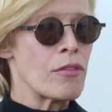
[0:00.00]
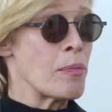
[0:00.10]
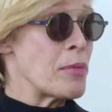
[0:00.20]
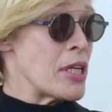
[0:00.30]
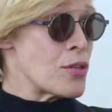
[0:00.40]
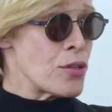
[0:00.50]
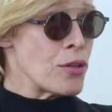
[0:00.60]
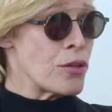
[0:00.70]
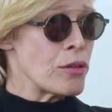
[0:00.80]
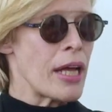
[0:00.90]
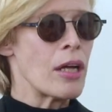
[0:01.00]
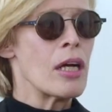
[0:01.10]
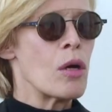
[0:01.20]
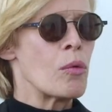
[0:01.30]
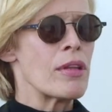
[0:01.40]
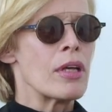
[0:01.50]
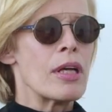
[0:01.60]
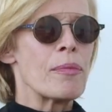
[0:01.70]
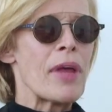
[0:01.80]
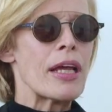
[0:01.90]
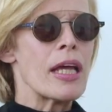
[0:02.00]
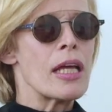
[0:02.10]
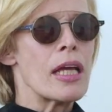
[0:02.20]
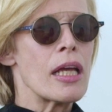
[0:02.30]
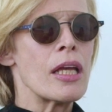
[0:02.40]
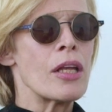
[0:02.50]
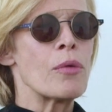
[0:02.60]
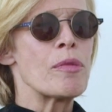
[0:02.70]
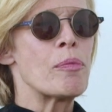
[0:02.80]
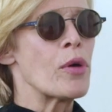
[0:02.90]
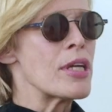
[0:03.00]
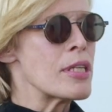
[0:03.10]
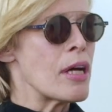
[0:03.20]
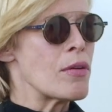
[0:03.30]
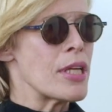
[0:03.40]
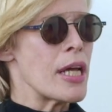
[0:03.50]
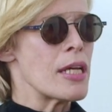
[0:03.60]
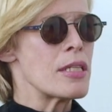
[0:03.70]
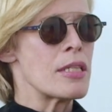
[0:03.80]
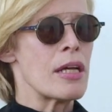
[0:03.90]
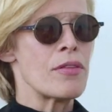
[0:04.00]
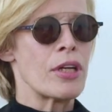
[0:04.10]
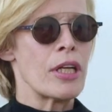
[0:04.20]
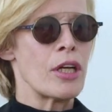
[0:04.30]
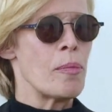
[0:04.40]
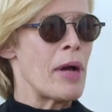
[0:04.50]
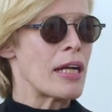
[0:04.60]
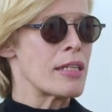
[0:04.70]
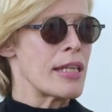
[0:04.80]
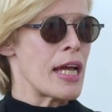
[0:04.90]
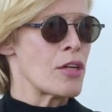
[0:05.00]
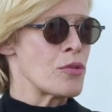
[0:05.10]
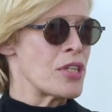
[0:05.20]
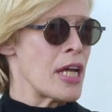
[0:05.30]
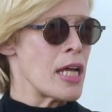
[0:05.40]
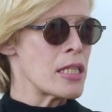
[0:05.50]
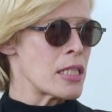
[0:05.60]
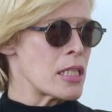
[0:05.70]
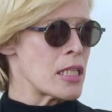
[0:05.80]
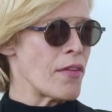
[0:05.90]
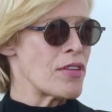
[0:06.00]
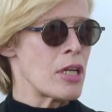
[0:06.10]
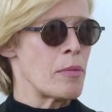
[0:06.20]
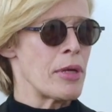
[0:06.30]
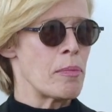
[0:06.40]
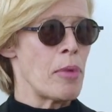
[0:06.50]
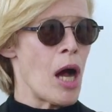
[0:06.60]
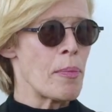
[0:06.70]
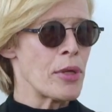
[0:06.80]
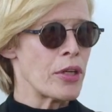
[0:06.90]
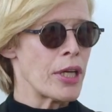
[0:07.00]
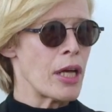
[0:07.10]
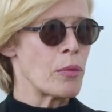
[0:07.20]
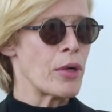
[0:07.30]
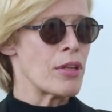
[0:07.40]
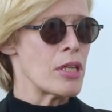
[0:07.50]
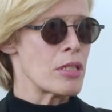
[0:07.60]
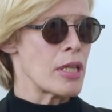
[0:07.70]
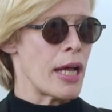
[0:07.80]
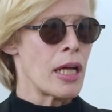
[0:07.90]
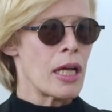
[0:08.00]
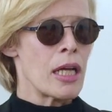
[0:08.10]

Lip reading: from Me Too, like with boys nowadays, they're going to go back to the Andrew Tates and stuff. It's going to become popular again, where these like